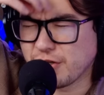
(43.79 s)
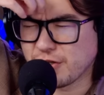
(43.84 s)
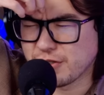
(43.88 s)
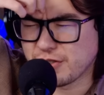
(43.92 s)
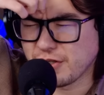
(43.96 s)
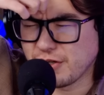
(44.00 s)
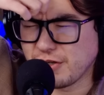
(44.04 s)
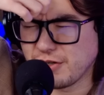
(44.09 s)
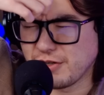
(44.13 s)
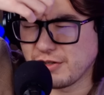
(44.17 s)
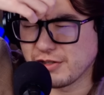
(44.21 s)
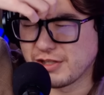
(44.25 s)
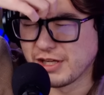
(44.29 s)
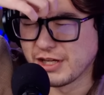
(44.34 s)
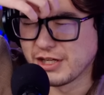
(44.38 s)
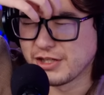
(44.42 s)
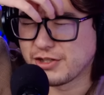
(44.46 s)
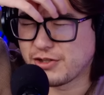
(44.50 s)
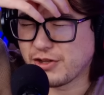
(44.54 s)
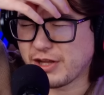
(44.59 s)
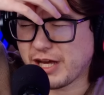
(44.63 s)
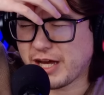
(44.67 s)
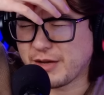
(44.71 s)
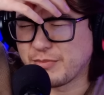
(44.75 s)
years old,
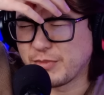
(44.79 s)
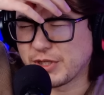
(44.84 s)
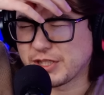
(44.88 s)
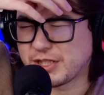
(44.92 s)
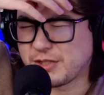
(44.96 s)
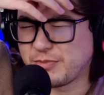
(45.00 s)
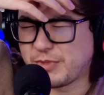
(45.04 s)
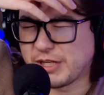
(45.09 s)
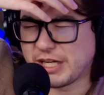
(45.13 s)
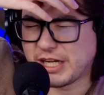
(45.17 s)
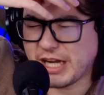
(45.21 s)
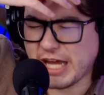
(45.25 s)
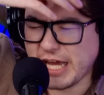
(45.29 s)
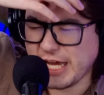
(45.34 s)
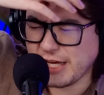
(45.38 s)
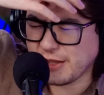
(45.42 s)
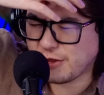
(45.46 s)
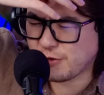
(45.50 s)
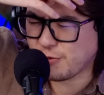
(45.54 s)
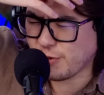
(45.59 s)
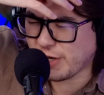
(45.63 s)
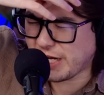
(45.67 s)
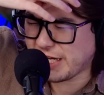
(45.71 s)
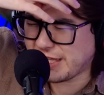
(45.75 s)
so that I must have been in
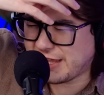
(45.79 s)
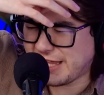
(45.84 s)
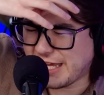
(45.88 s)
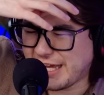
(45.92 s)
8th grade